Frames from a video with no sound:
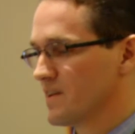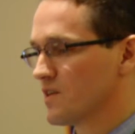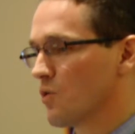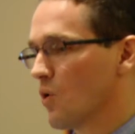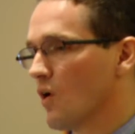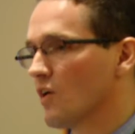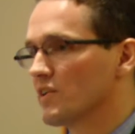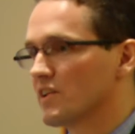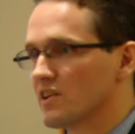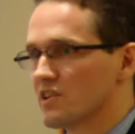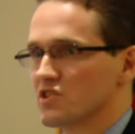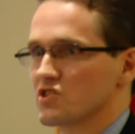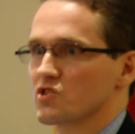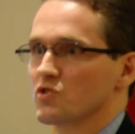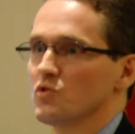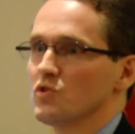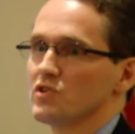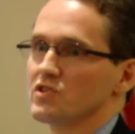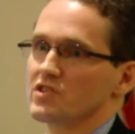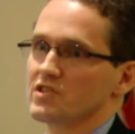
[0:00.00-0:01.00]
quality of the
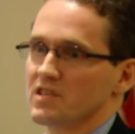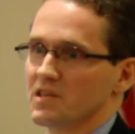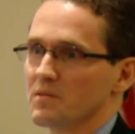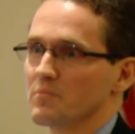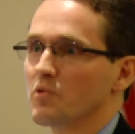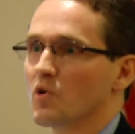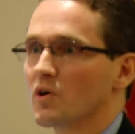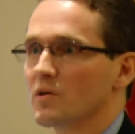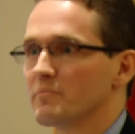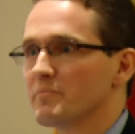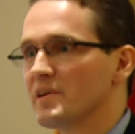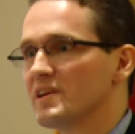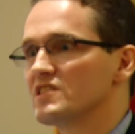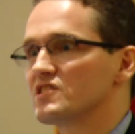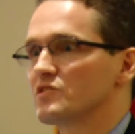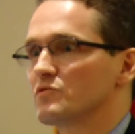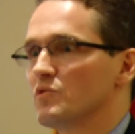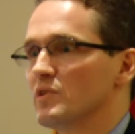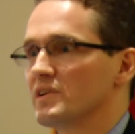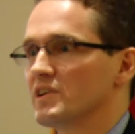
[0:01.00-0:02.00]
schools is an important
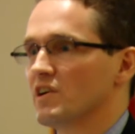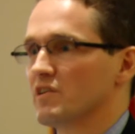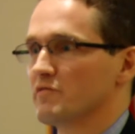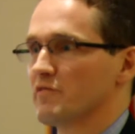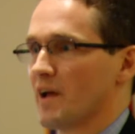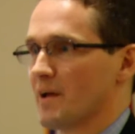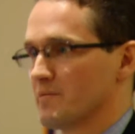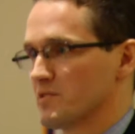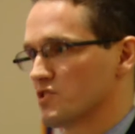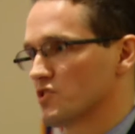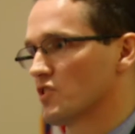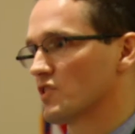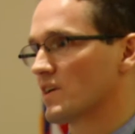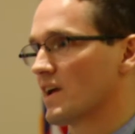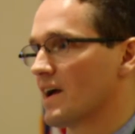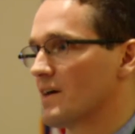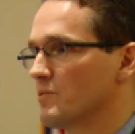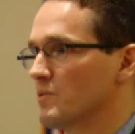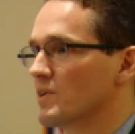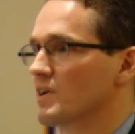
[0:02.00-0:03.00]
piece of what young families look
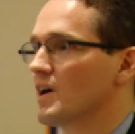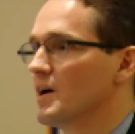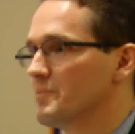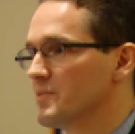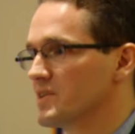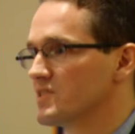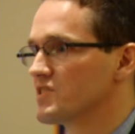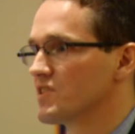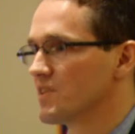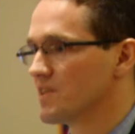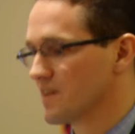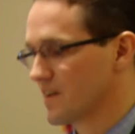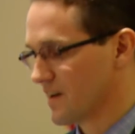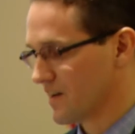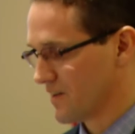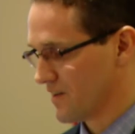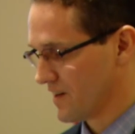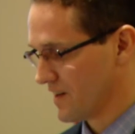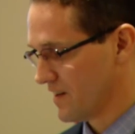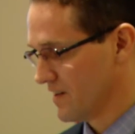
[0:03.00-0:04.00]
at when coming to the
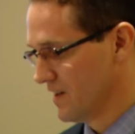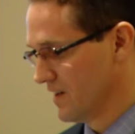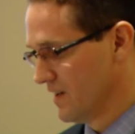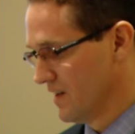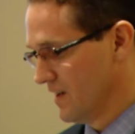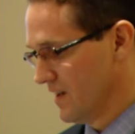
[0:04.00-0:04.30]
area.